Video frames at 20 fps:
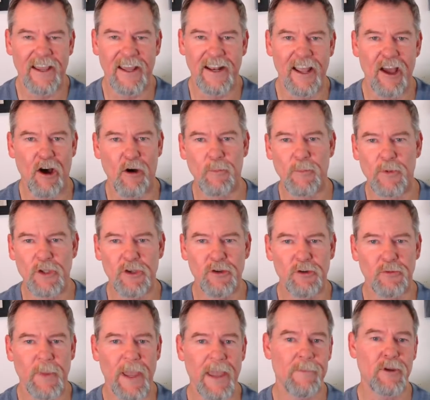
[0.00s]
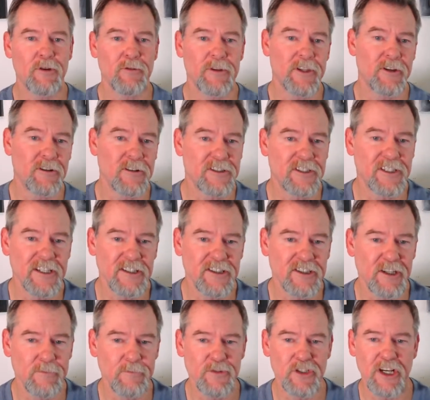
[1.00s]
help you maybe with your
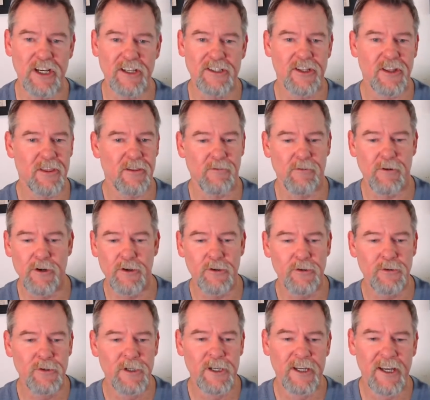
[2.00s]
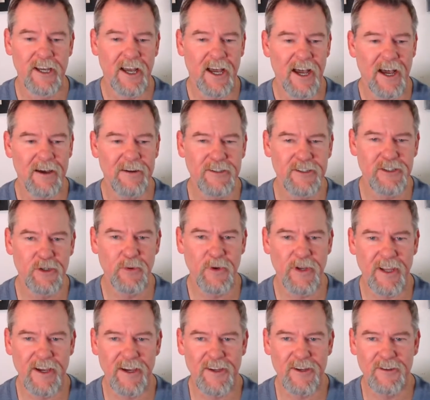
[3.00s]
system just through
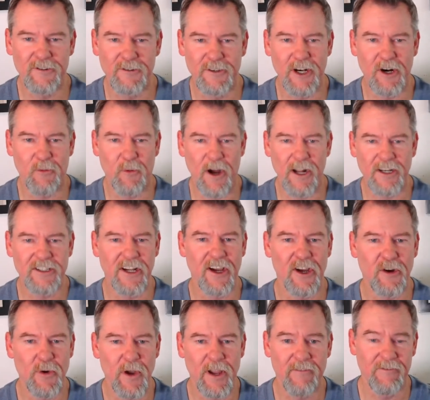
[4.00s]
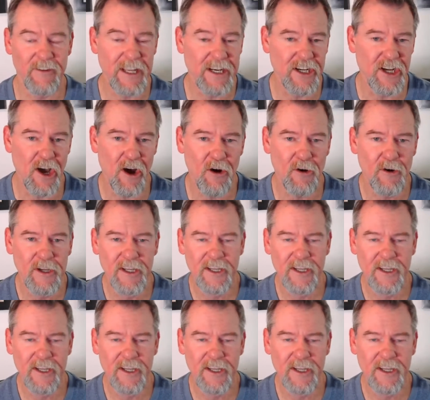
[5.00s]
watching a quick video.